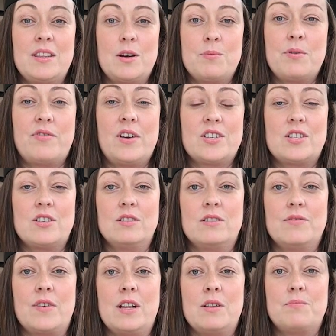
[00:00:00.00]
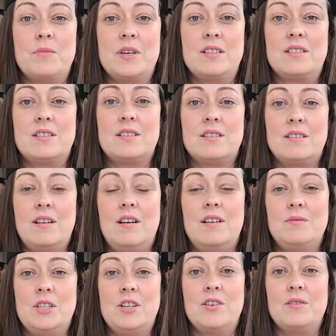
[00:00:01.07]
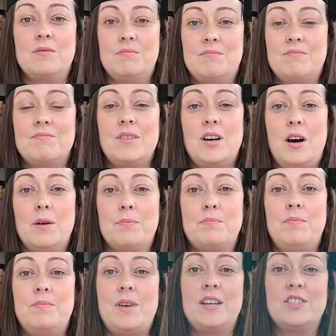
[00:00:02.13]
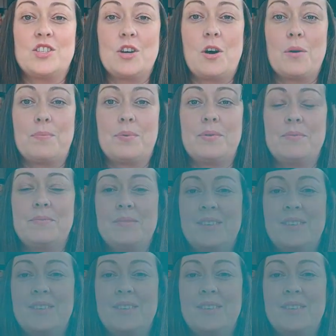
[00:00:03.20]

their professional development, you know, up and sharp.